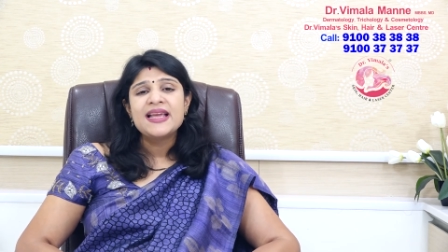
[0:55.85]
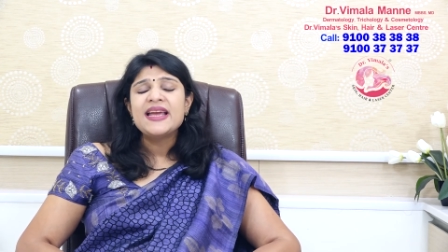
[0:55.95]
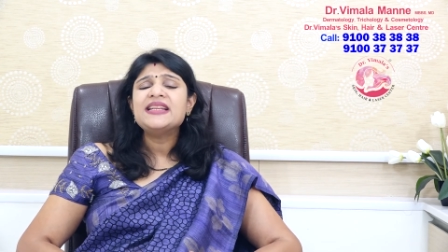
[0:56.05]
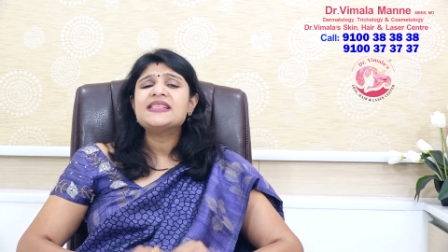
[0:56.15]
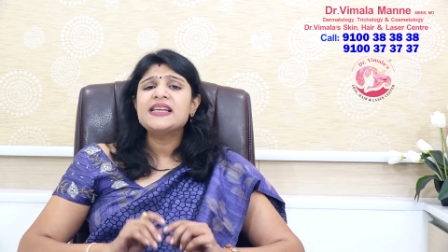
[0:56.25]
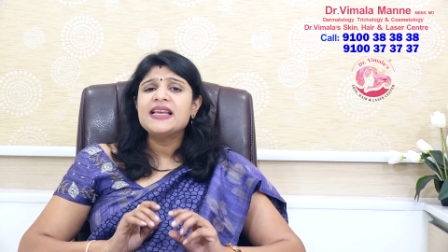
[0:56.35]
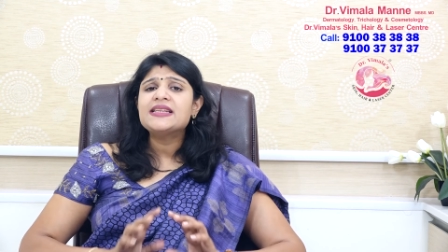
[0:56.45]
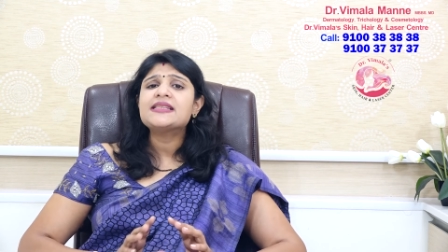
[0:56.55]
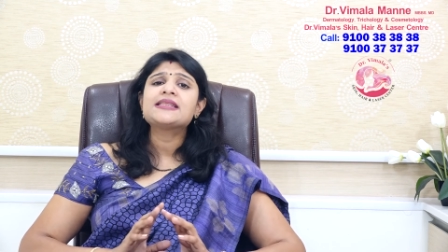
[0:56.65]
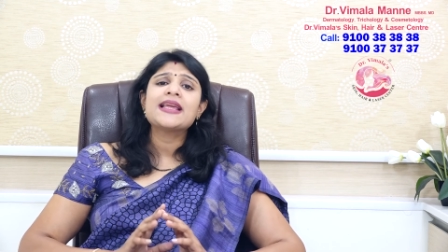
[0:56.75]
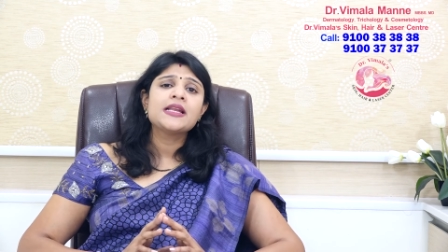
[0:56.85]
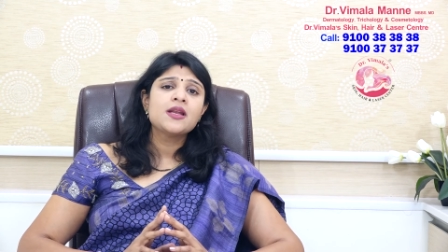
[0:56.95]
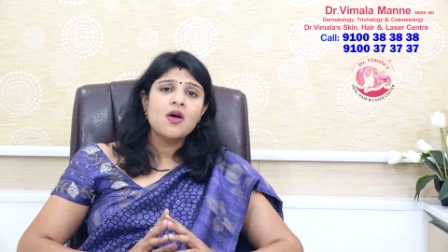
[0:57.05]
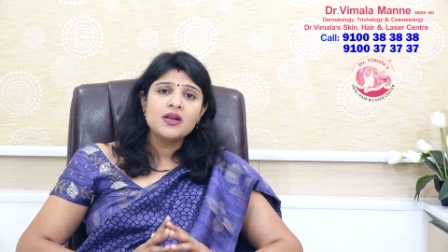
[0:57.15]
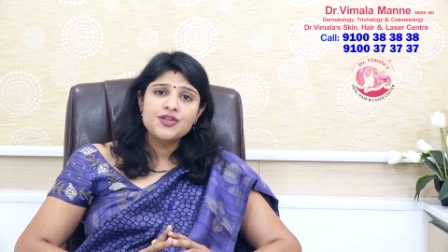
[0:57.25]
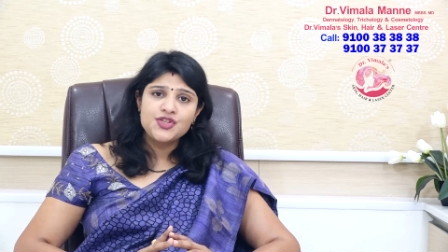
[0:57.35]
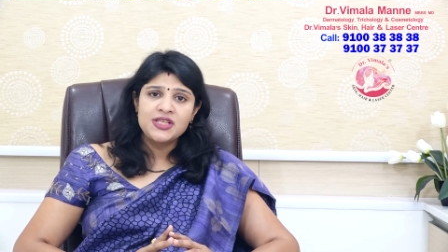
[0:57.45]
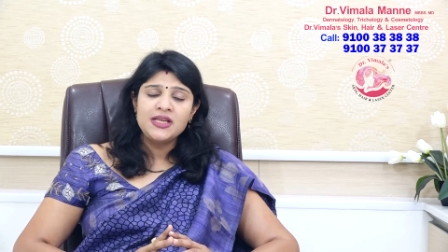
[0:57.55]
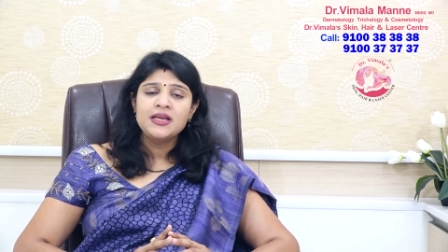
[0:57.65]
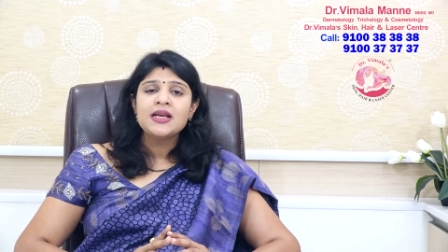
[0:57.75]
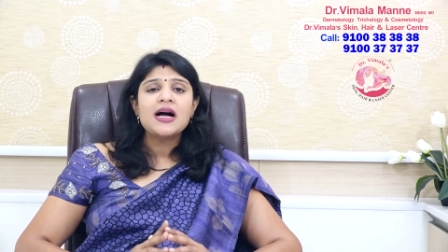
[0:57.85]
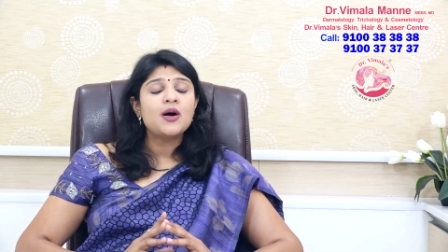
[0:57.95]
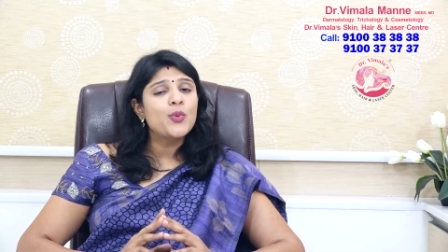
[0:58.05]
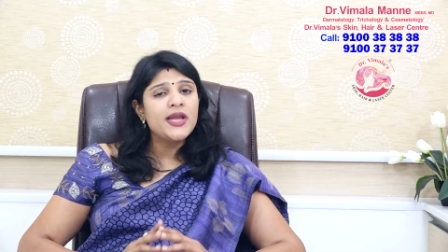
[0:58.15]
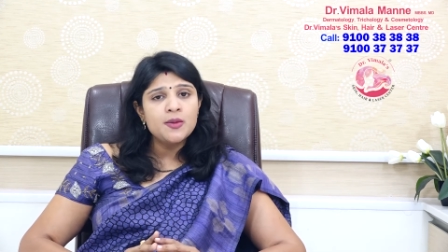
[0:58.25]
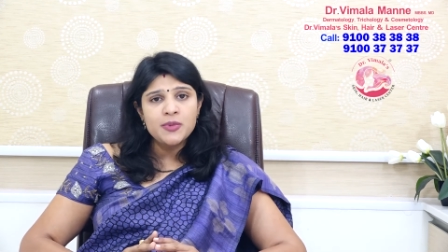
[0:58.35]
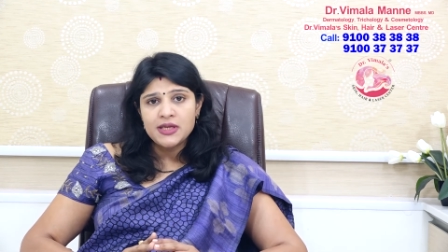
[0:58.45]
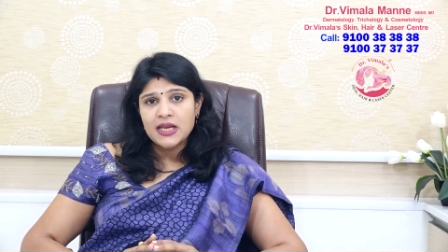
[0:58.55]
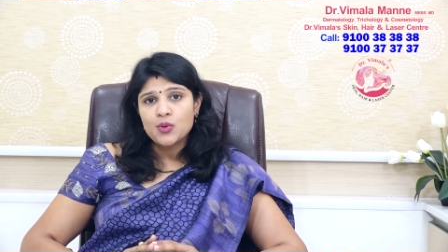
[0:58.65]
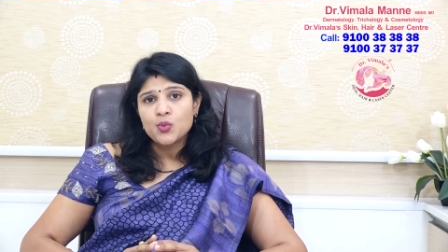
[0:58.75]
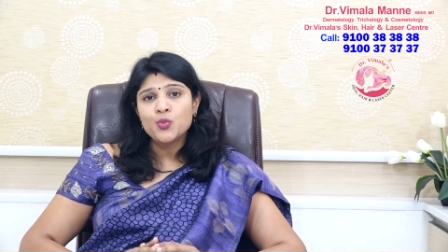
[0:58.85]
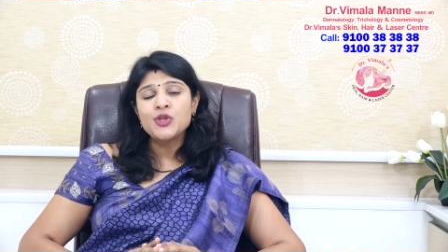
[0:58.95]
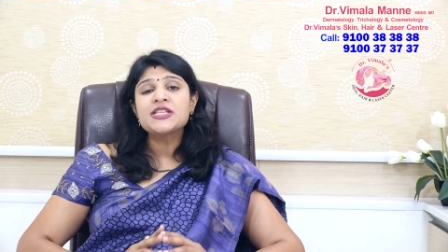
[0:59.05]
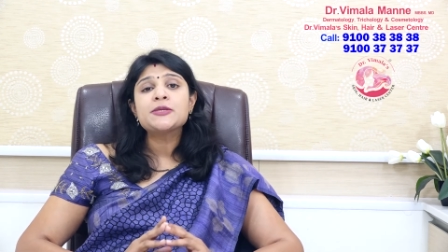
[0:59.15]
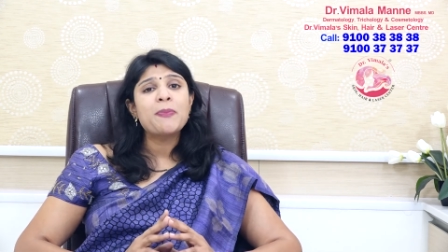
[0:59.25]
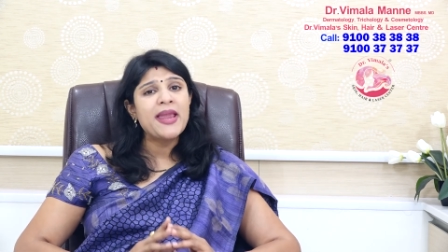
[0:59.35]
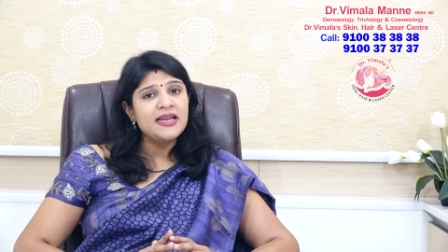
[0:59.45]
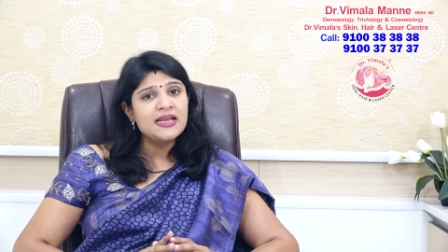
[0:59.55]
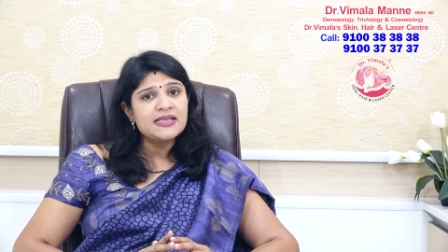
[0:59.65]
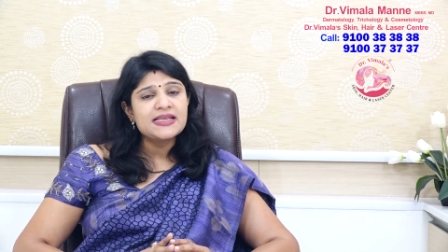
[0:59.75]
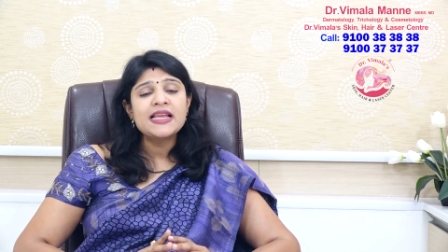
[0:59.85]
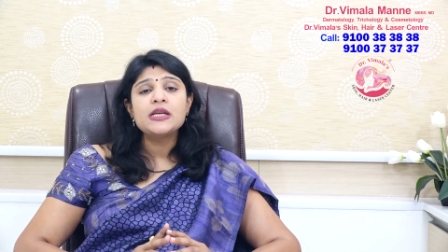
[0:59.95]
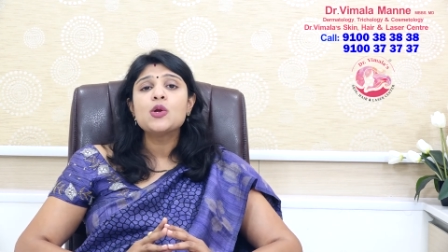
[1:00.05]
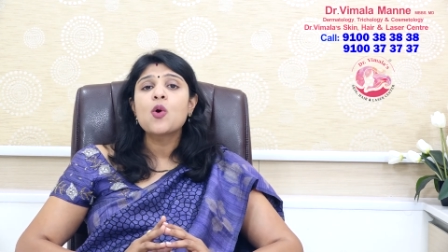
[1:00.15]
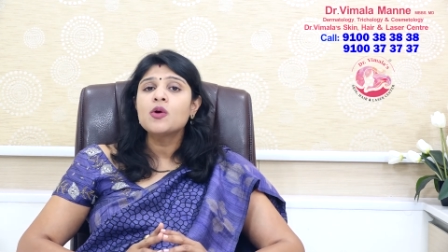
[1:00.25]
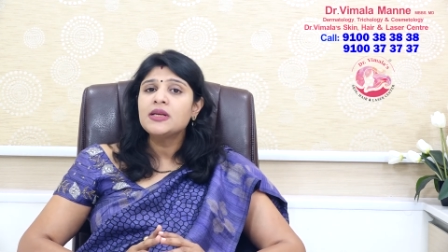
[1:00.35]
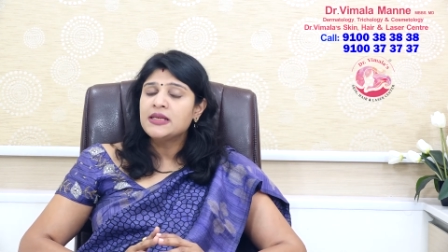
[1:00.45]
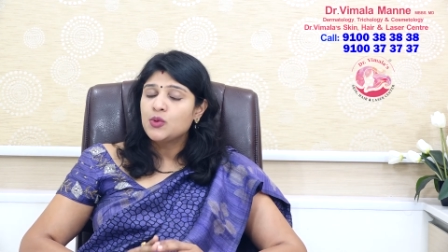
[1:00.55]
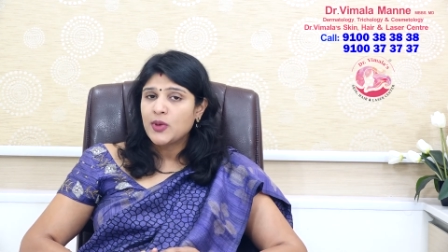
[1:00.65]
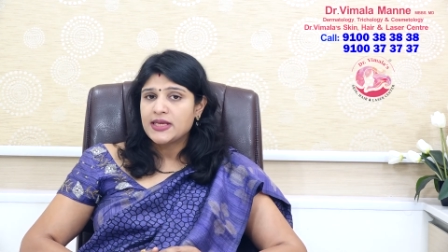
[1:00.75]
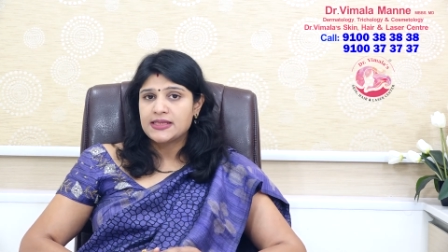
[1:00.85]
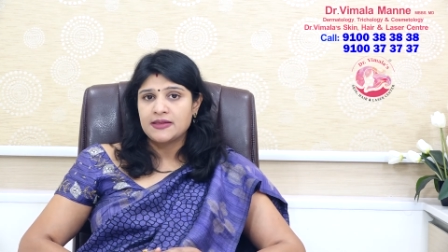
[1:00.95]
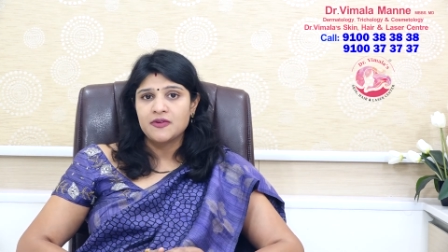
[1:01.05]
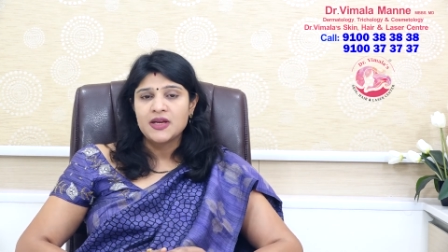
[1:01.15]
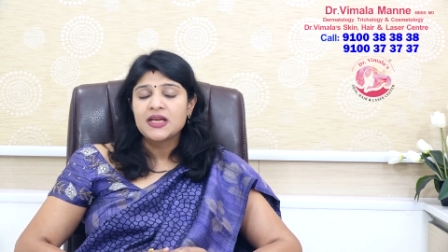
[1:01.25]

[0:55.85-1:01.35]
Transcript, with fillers: It is the latest technology available now which is painless and non-invasive.